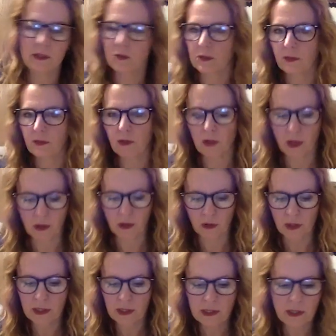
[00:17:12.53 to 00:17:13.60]
Those of you that are
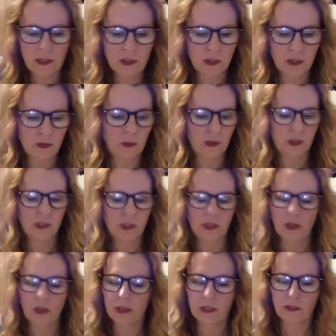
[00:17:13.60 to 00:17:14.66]
listening to, we're just
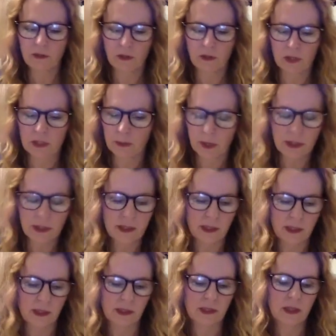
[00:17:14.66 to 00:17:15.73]
all in different
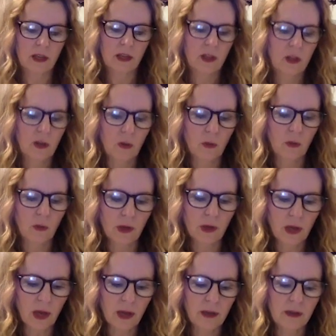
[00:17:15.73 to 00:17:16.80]
spaces where
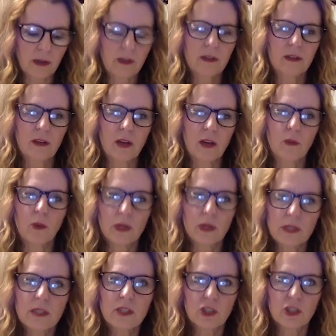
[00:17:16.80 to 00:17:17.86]
God
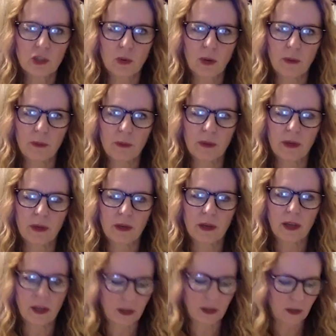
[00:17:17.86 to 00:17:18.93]
wants to show up and
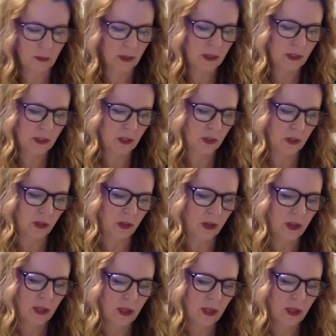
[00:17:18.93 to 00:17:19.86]
minister